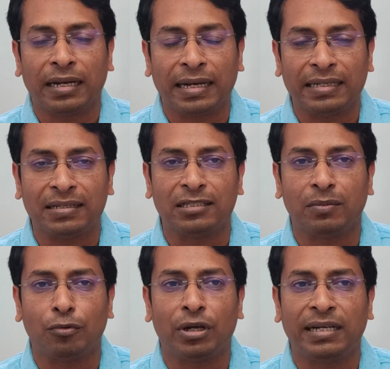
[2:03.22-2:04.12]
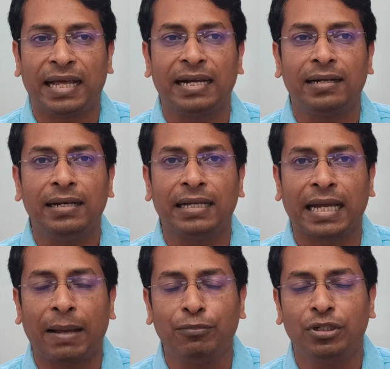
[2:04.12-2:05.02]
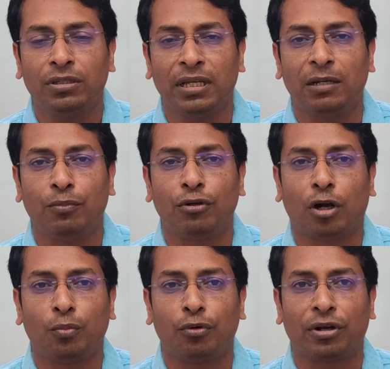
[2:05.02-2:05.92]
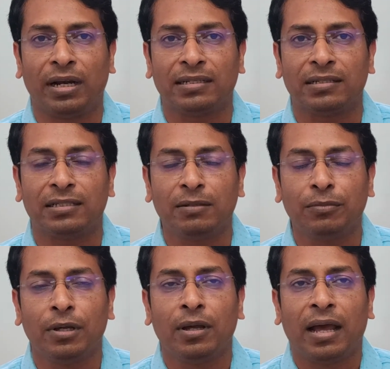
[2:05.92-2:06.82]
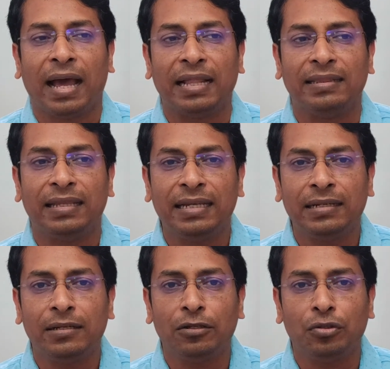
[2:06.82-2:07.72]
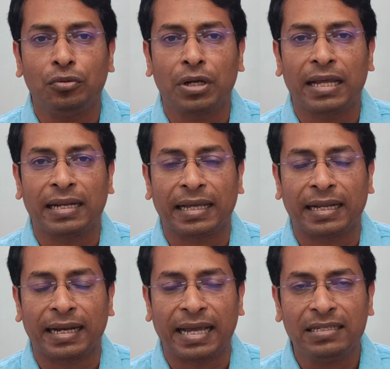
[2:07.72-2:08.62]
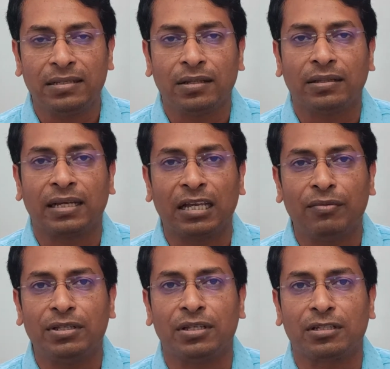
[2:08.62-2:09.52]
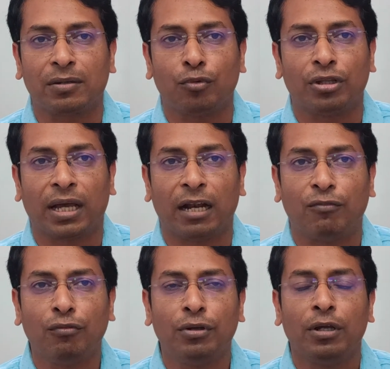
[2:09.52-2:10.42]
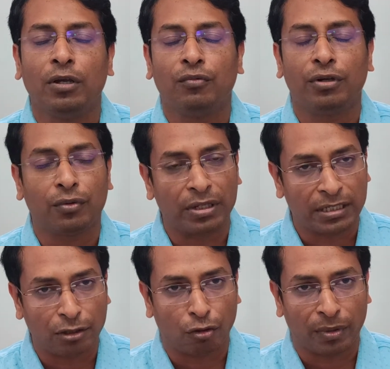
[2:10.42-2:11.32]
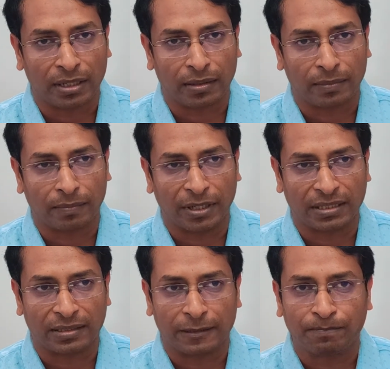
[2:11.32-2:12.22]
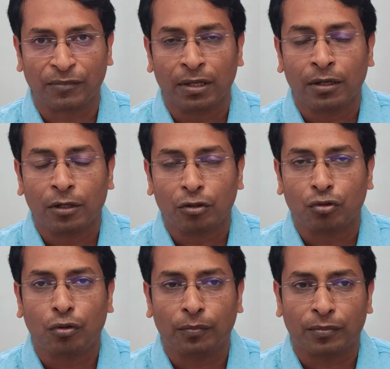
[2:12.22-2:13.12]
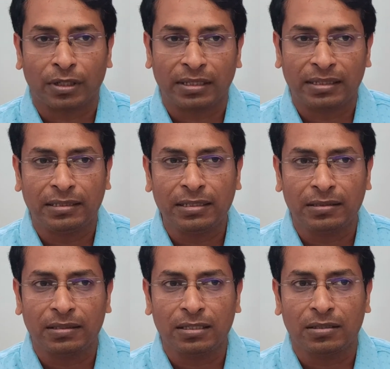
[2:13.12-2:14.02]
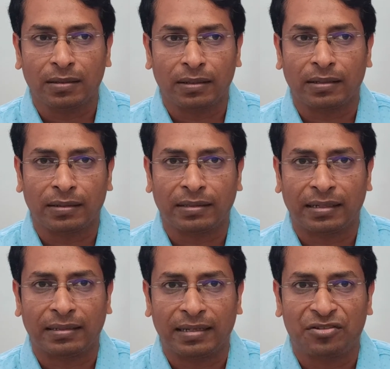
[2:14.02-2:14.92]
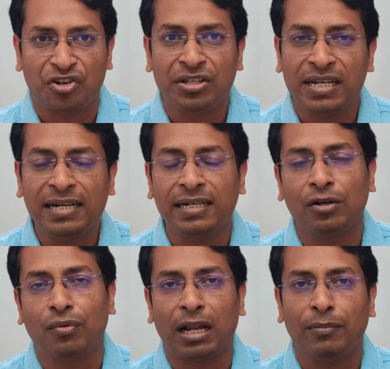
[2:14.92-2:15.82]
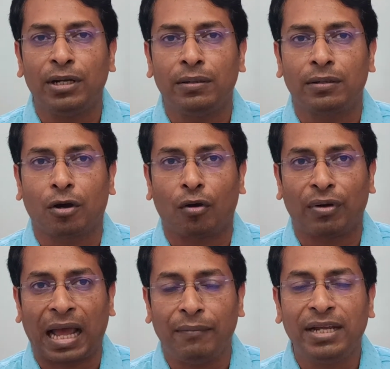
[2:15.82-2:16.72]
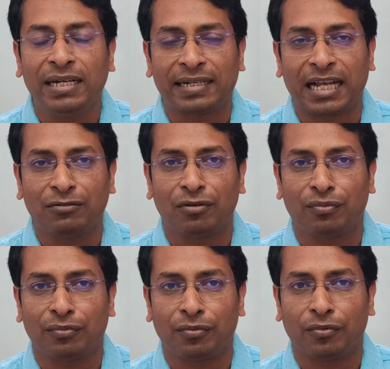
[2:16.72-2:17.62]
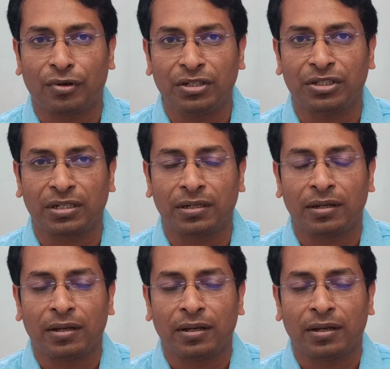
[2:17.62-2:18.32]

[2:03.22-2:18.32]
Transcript: relationship. You can directly capture the input-output relationship and then you can analyze the given system with the help of frequency domain method. So the stringent requirement of having a transfer function